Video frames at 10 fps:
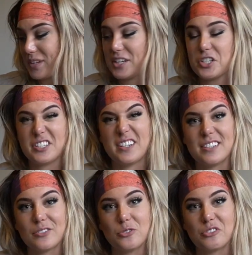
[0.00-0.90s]
It's just a
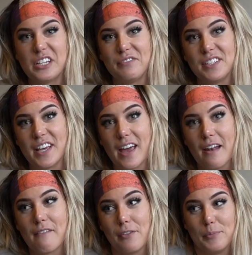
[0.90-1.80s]
nice little gift to
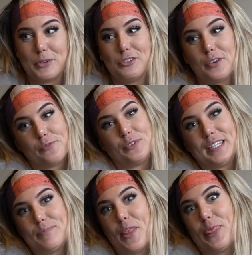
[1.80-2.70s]
get from yourself
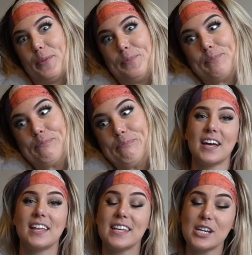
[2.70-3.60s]
once a month.
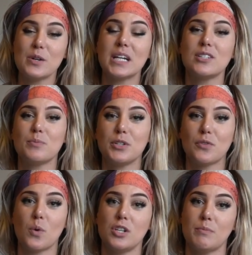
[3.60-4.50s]
Thank you again so much
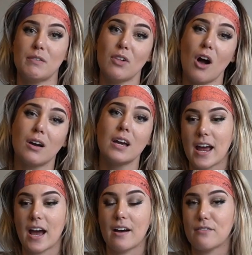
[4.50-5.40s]
for watching my vlog.
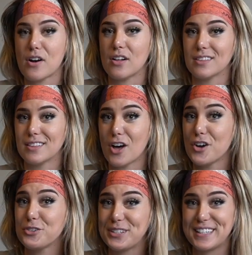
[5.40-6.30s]
I have a
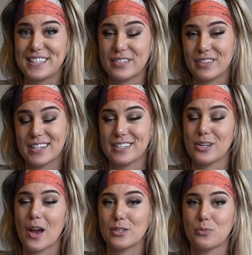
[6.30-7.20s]
laundry list of things that
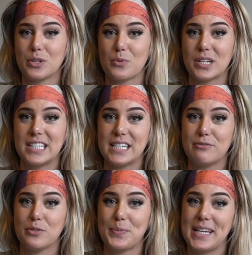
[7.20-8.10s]
you guys really want to see
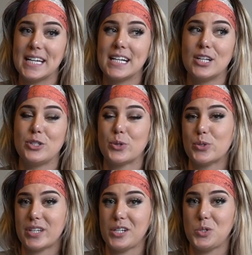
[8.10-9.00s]
from me, so
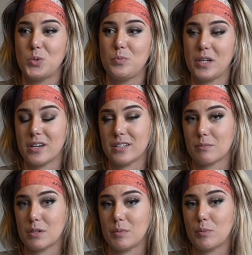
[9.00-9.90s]
stay tuned because
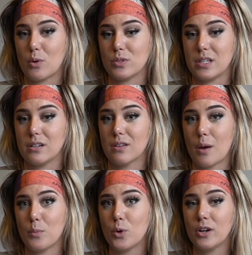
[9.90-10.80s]
I'm going to be posting a
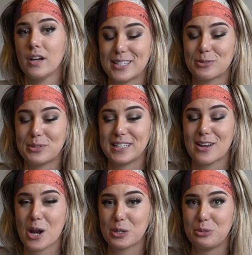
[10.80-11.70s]
lot more. This one did
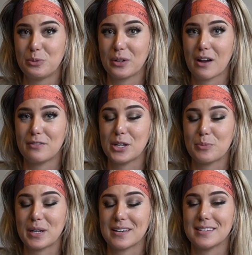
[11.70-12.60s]
not include a workout
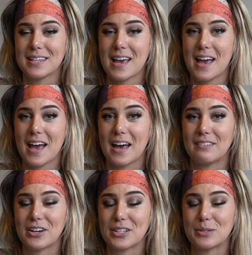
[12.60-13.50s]
video because
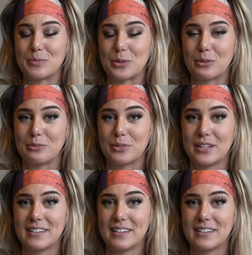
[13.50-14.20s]
I've got some sort of